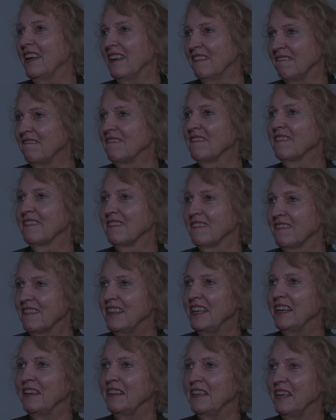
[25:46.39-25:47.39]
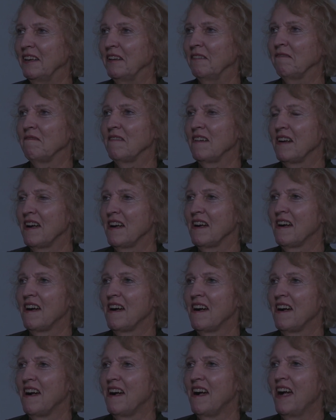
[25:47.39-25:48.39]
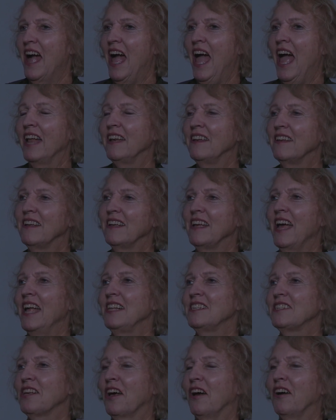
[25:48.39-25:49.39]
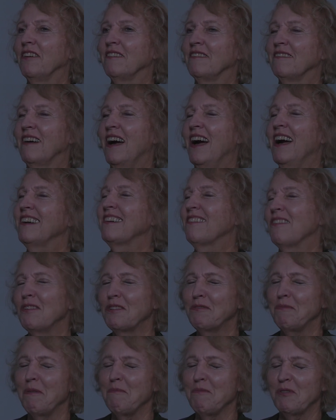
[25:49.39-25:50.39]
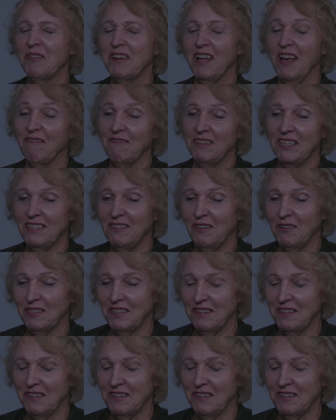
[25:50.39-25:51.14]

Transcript: Remember them? Yeah, yeah. And he pulled me aside after and, screening. And, and, so I can't remember her name. Just lost.